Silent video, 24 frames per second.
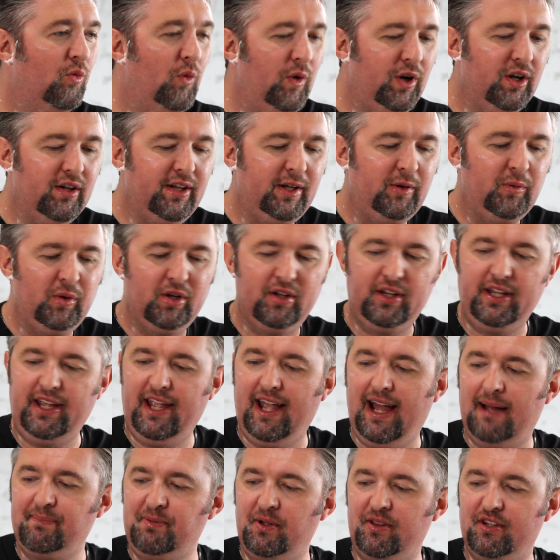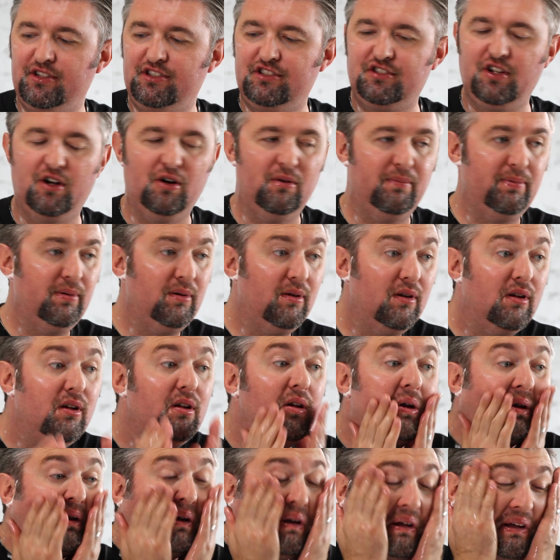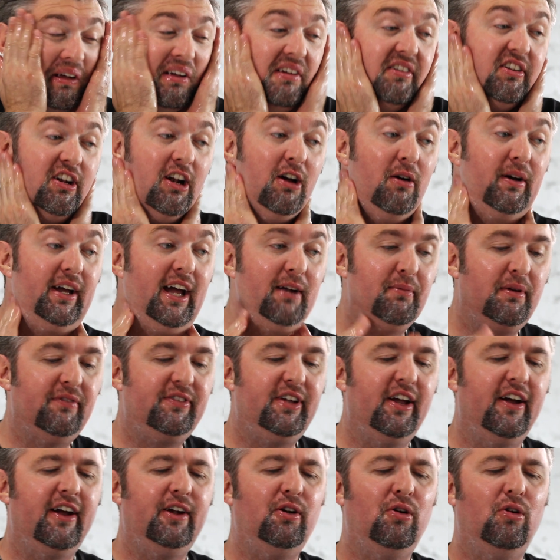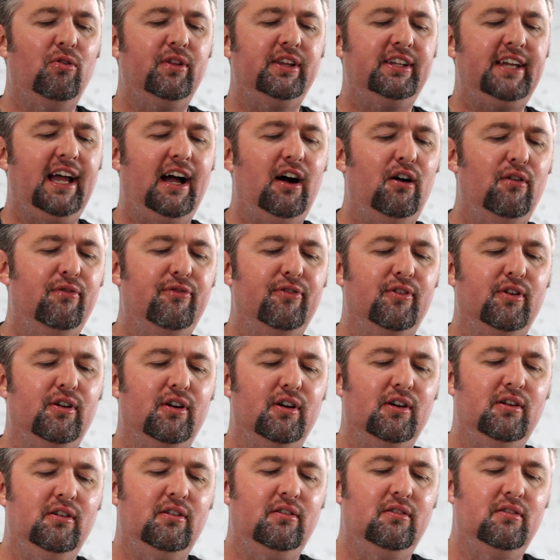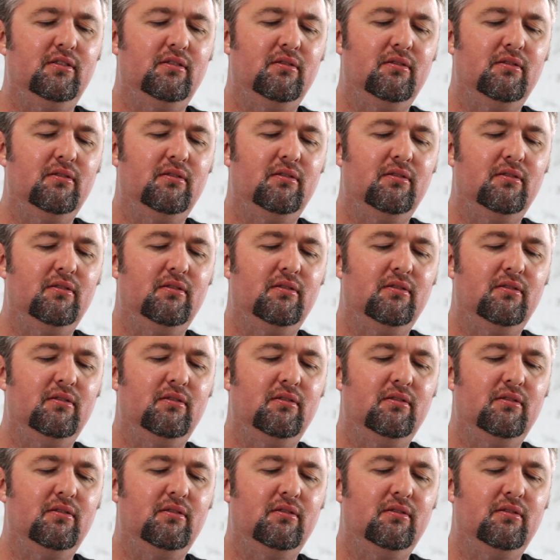Really, really happy with the soap. You know, yeah, we carried Wholly Kaw for,